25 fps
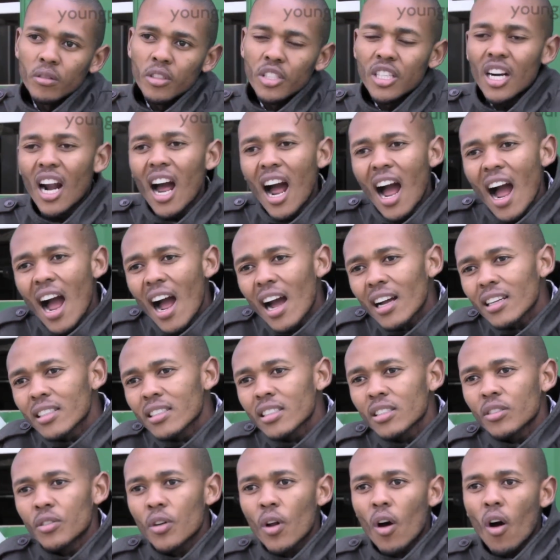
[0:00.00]

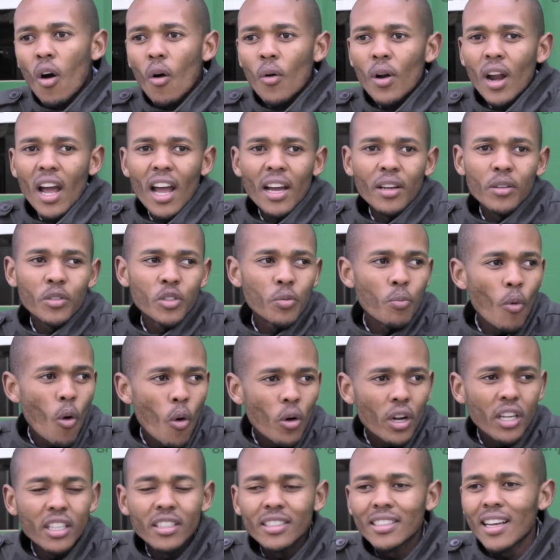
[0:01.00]
drugs, you know, like
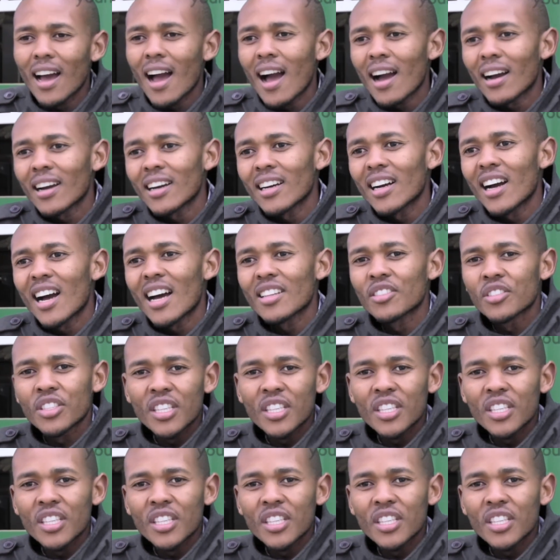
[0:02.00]
smoking Daka,